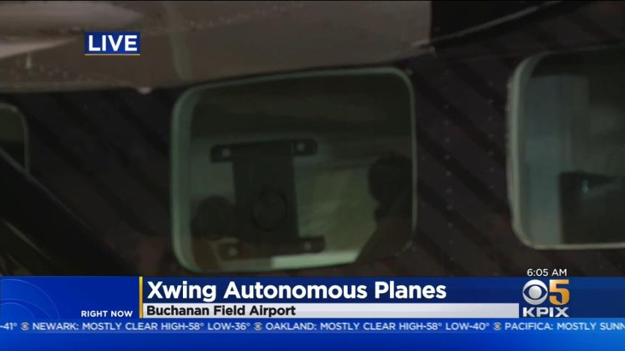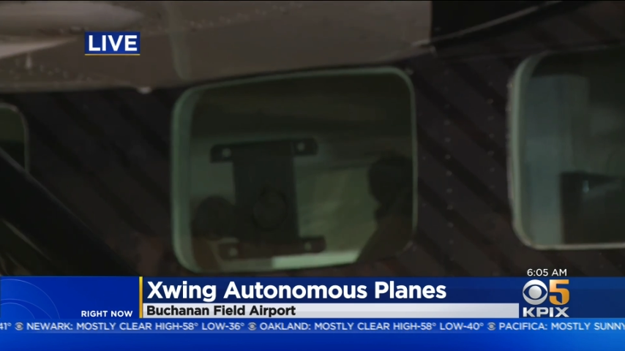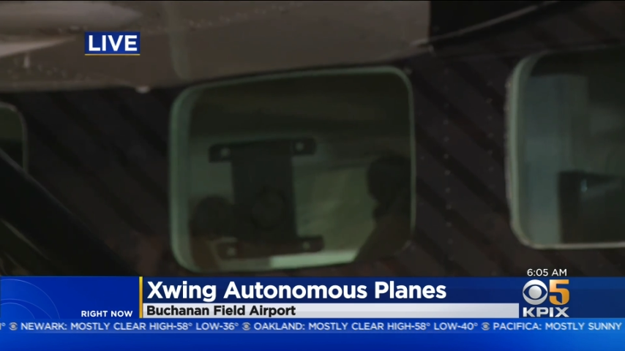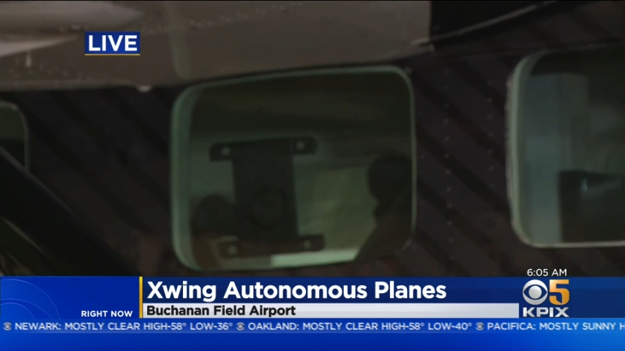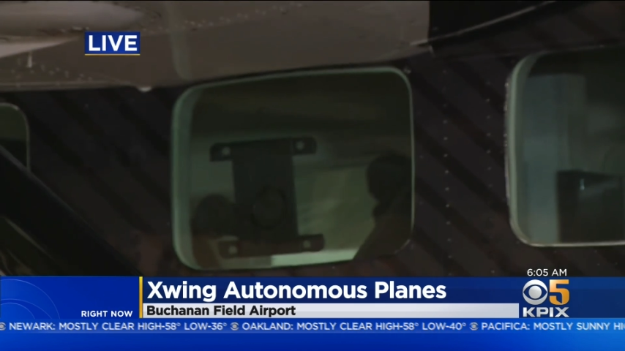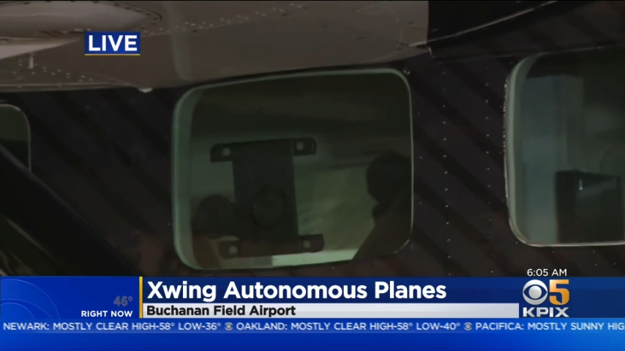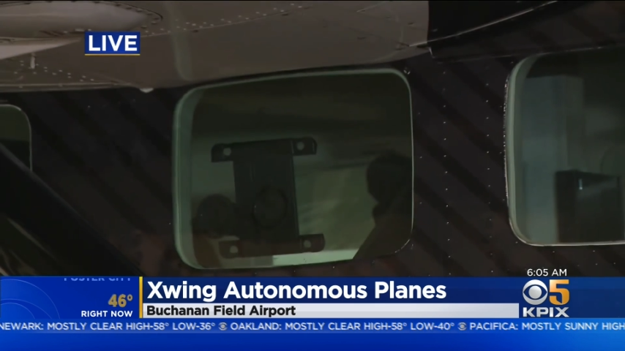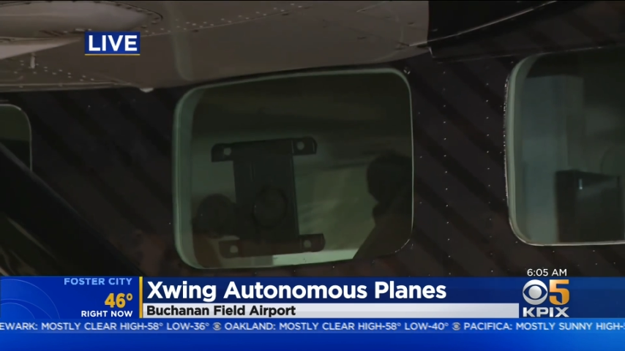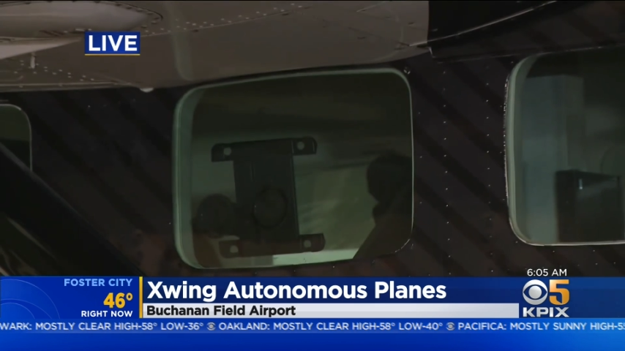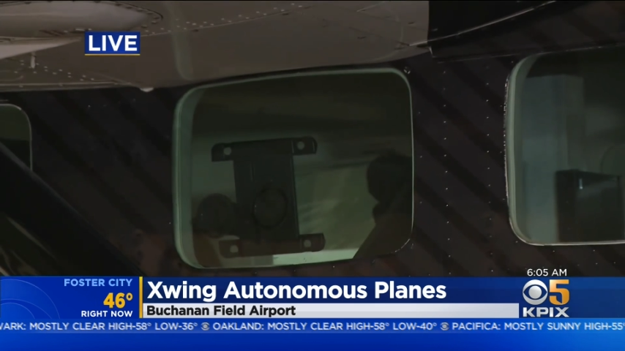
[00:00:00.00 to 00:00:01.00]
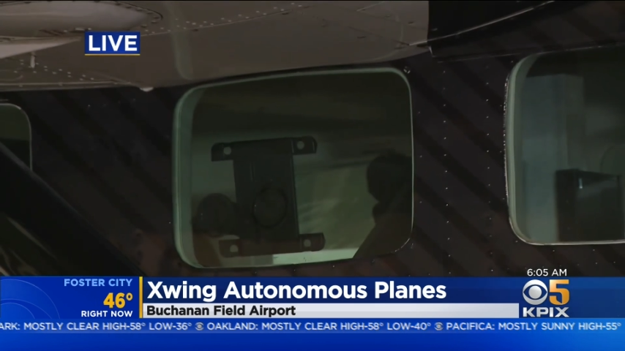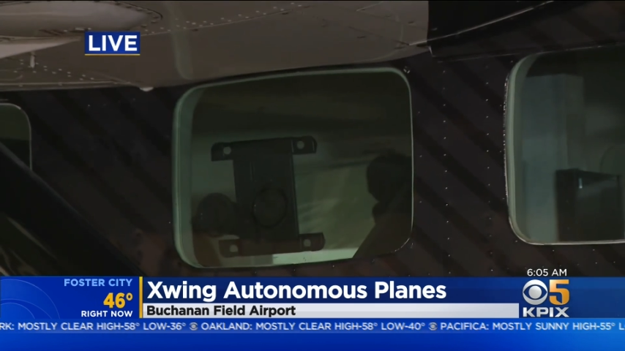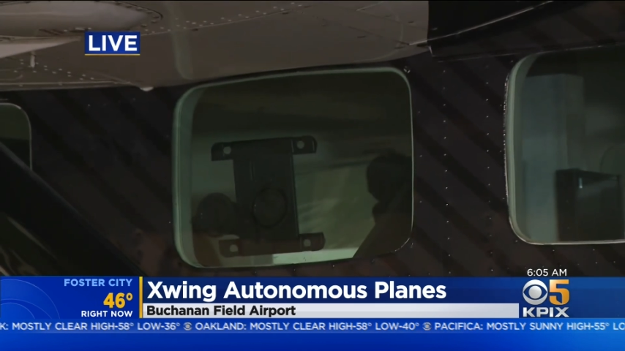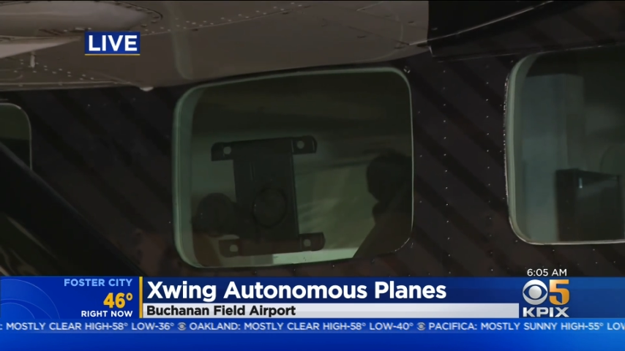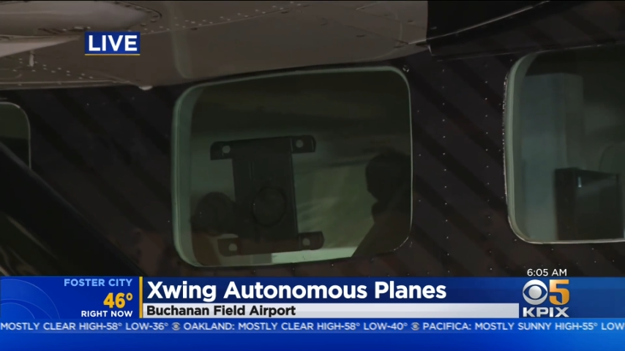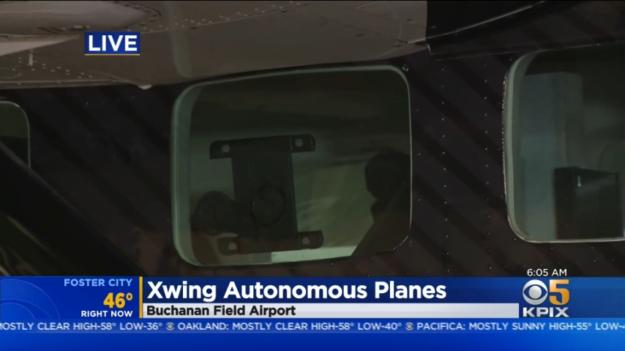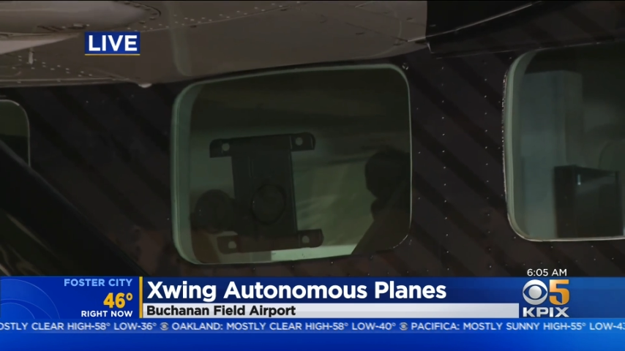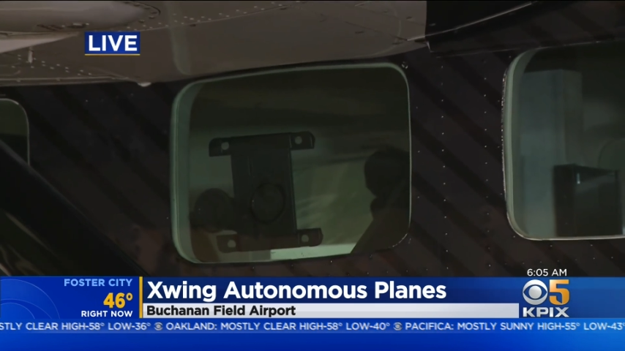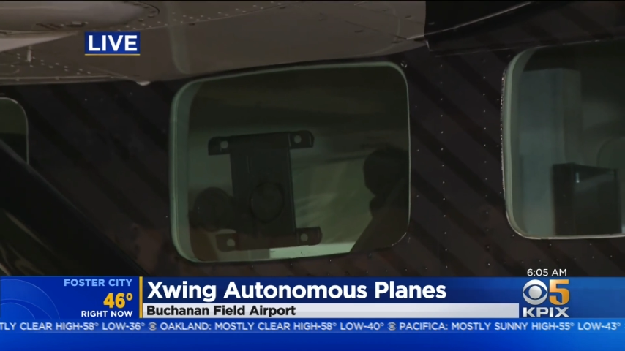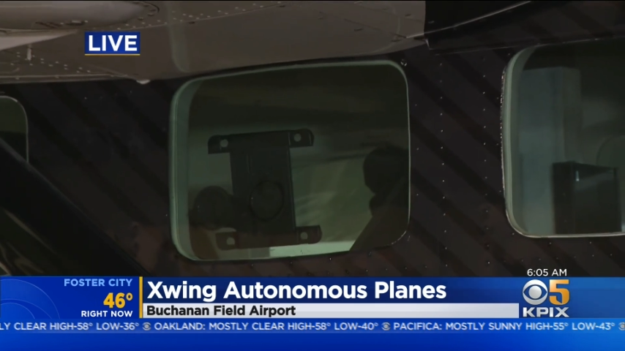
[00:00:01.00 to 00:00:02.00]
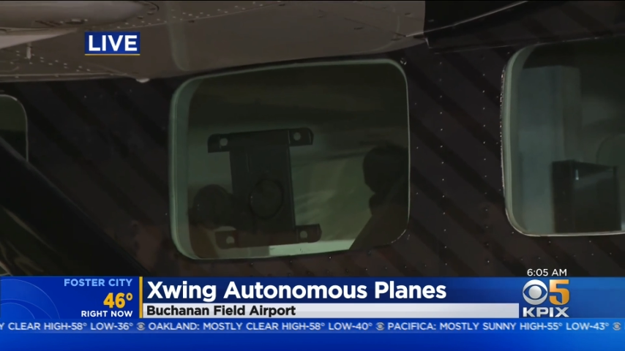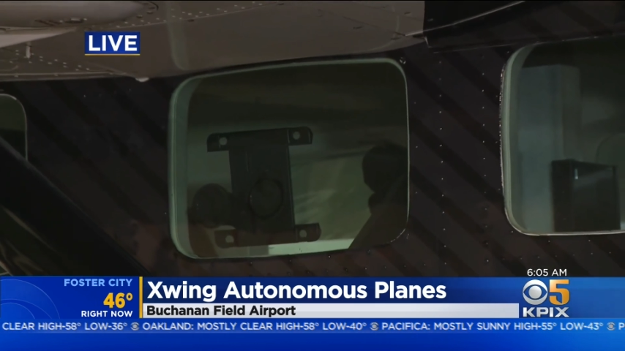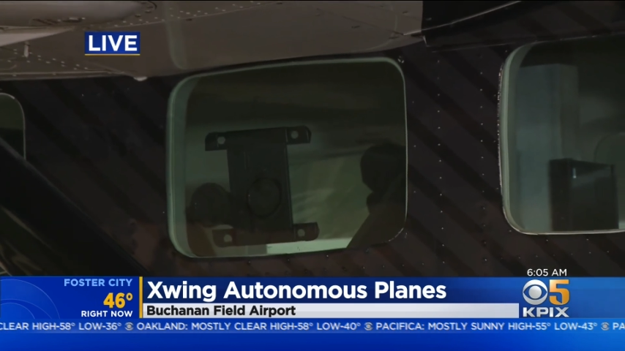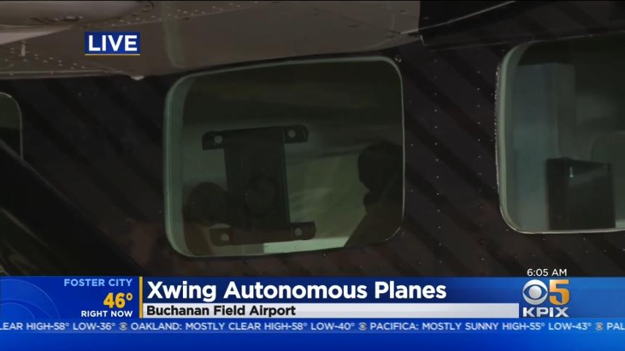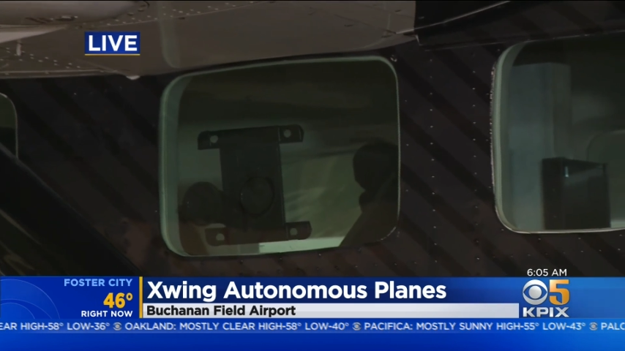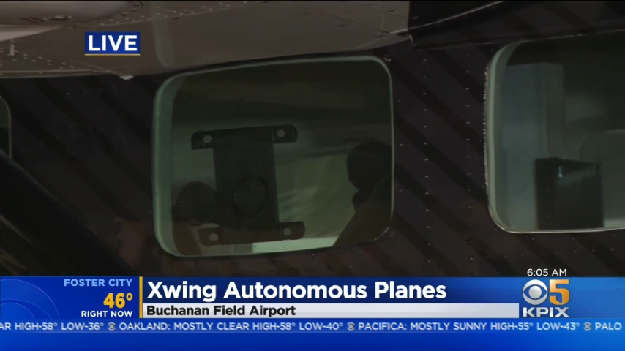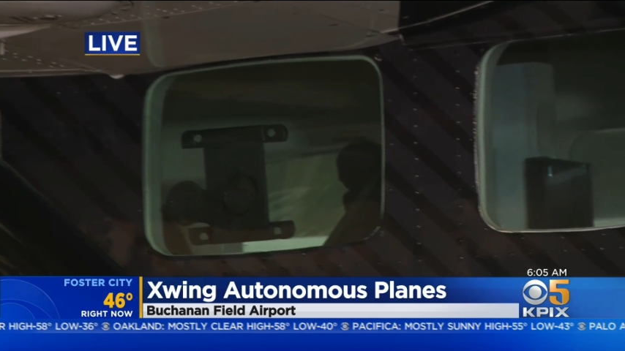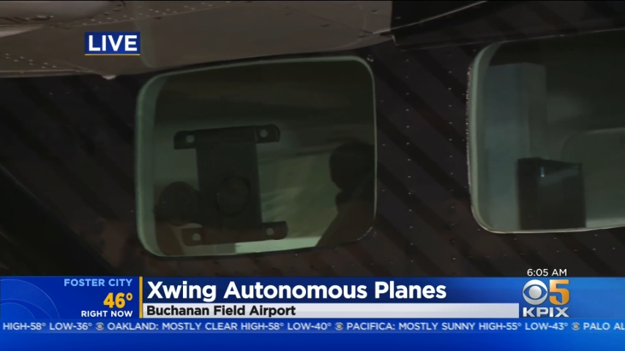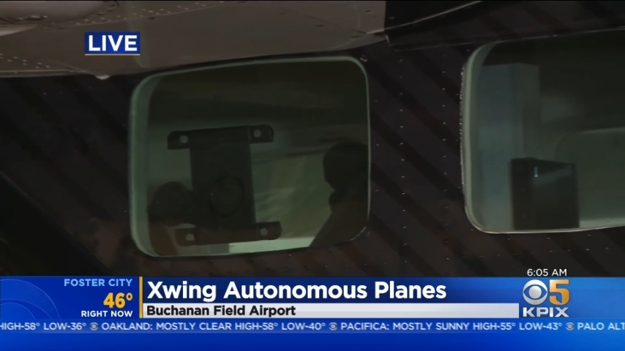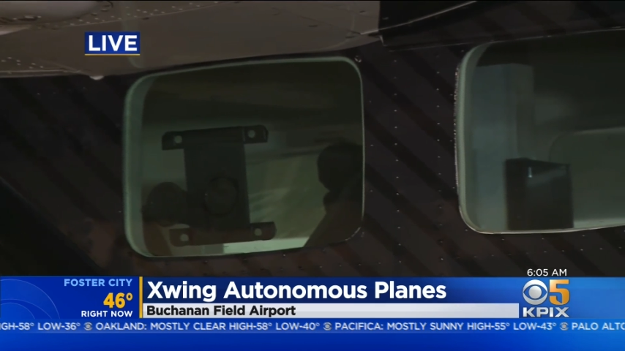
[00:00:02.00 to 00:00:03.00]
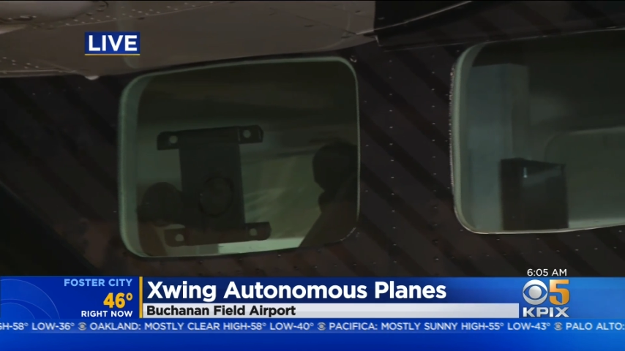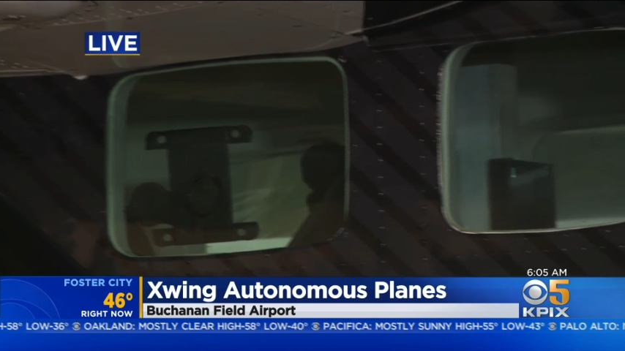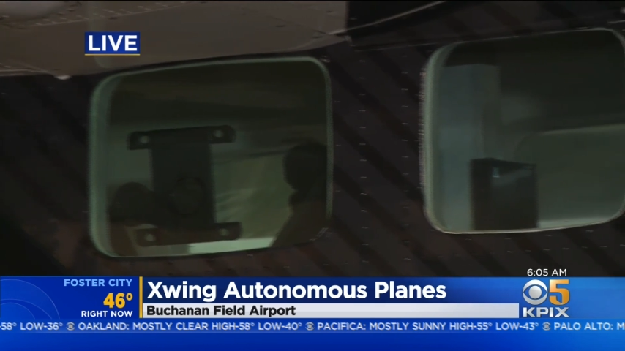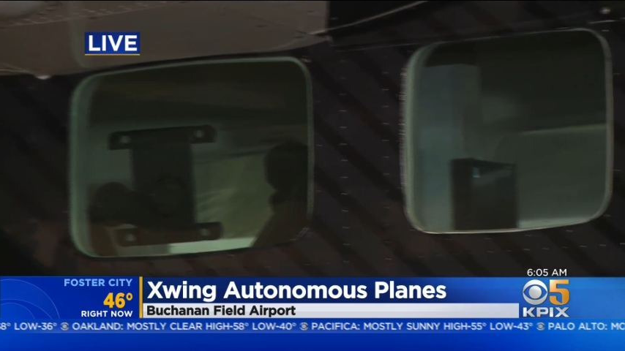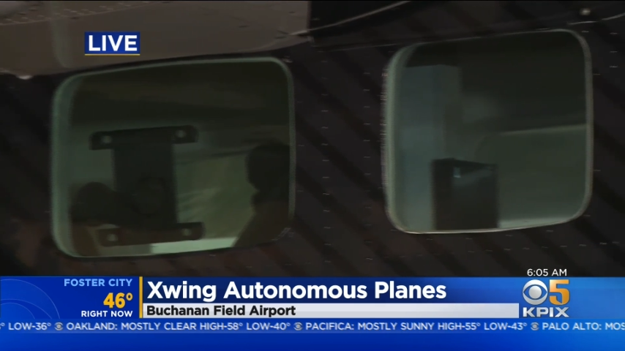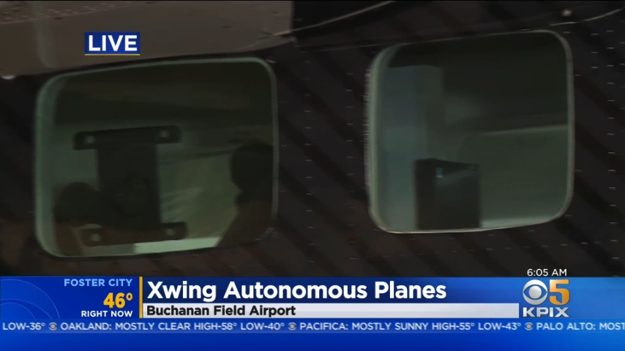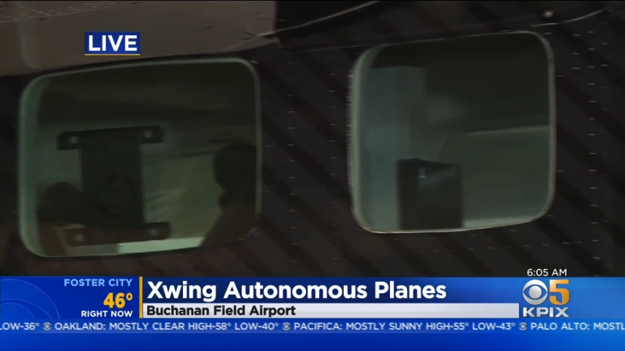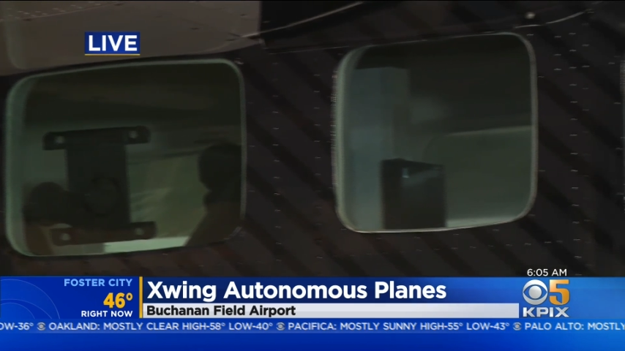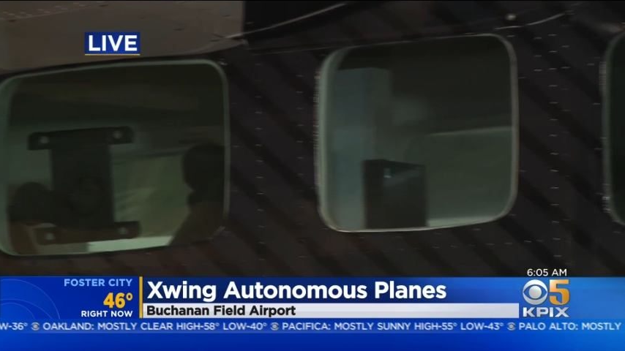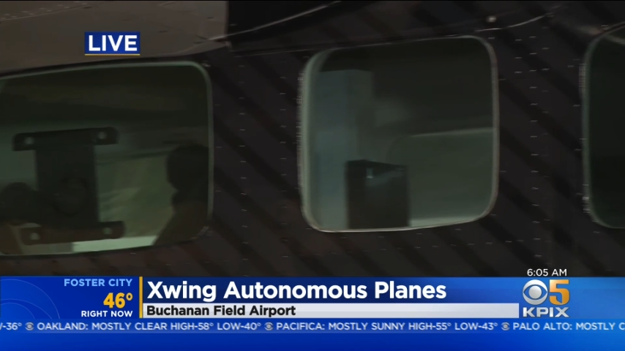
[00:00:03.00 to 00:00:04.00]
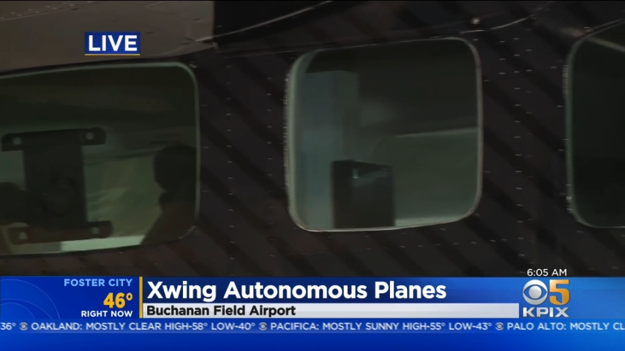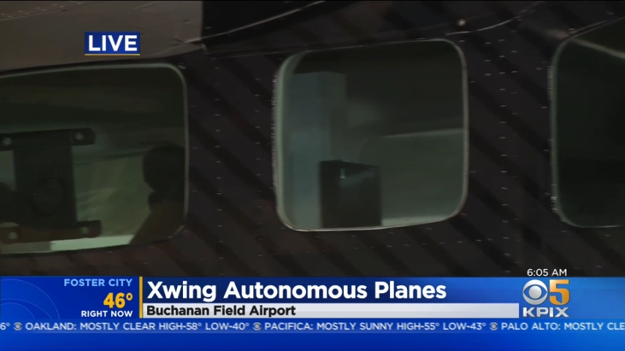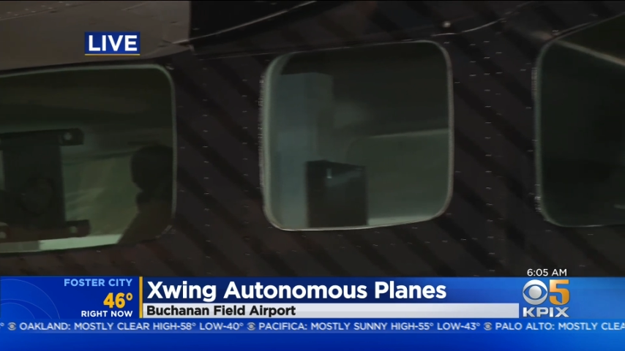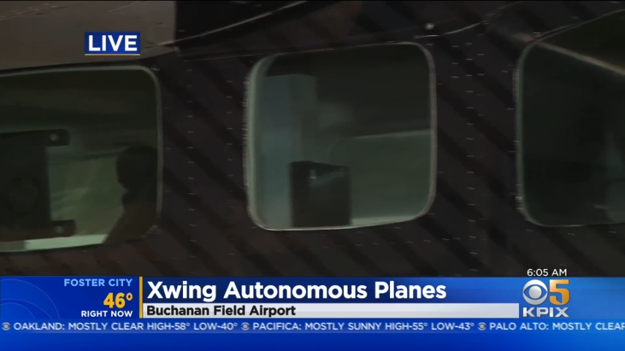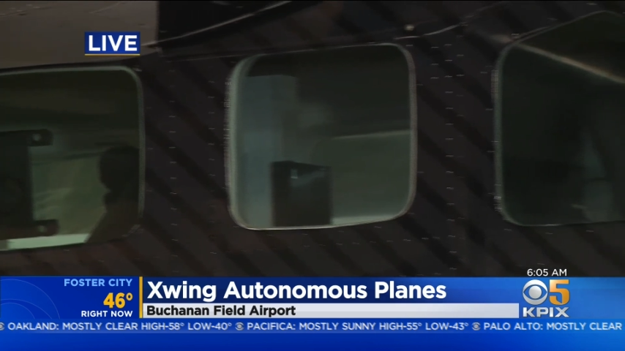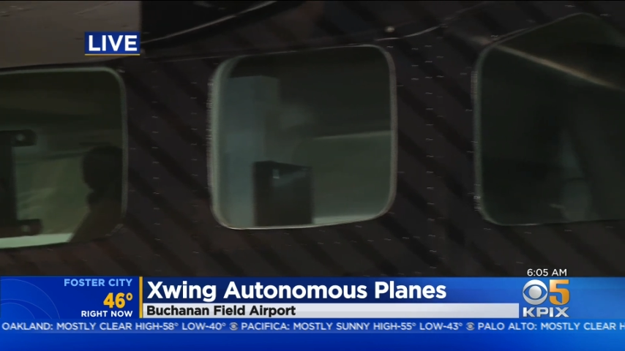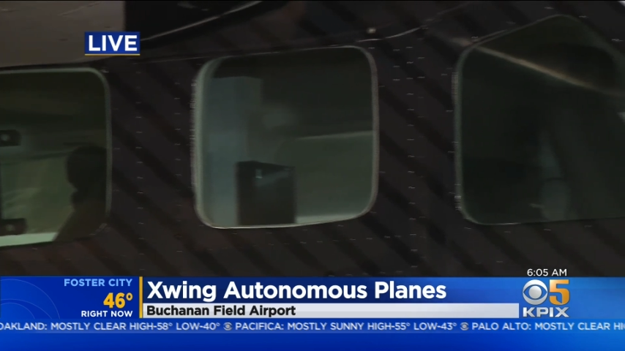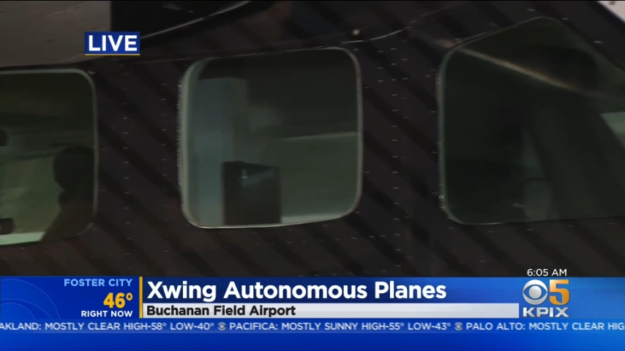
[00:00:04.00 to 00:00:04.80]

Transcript: [unreadable: no face in view]